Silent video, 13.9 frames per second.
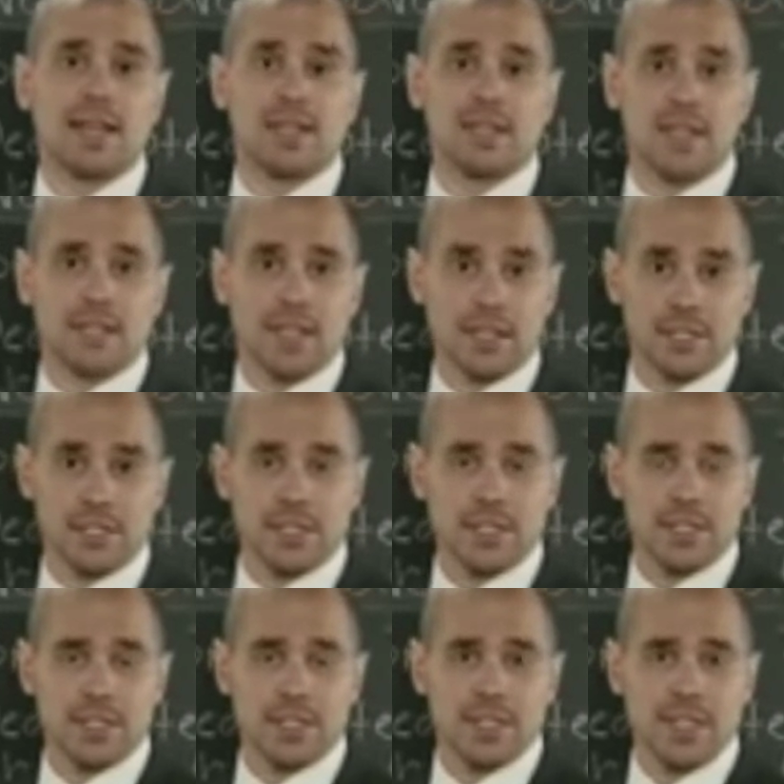cast in the election.
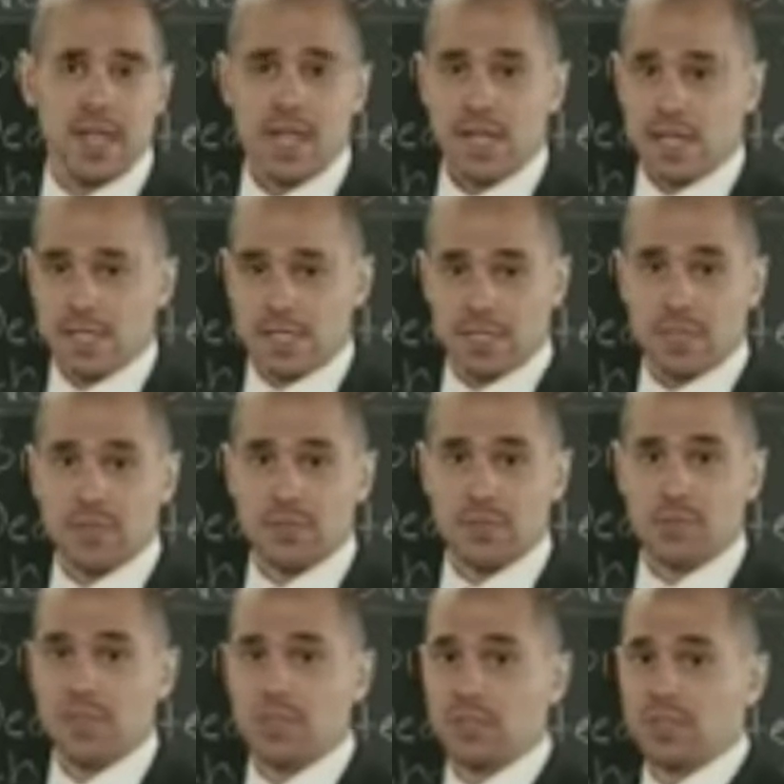It's the same
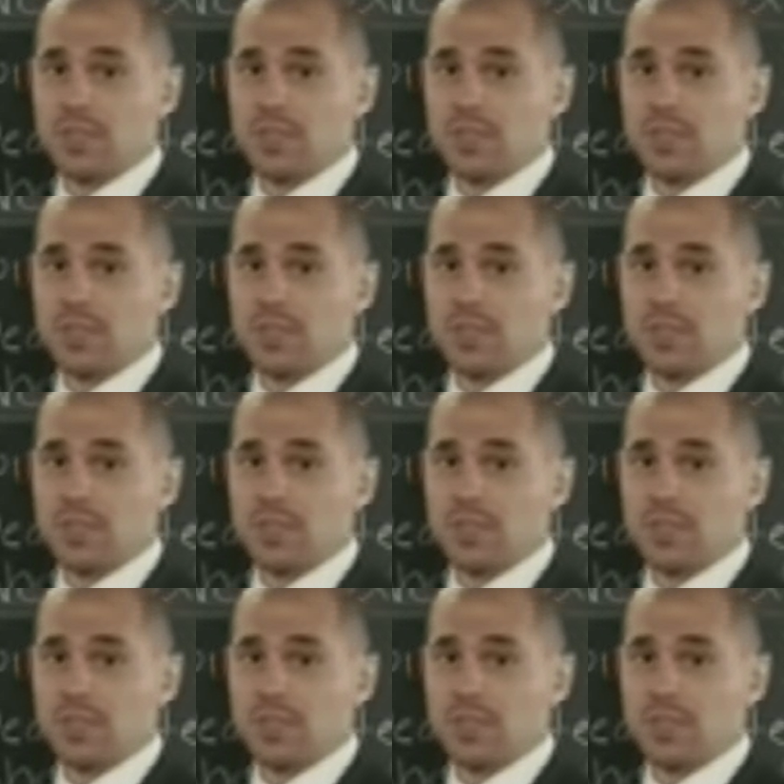story in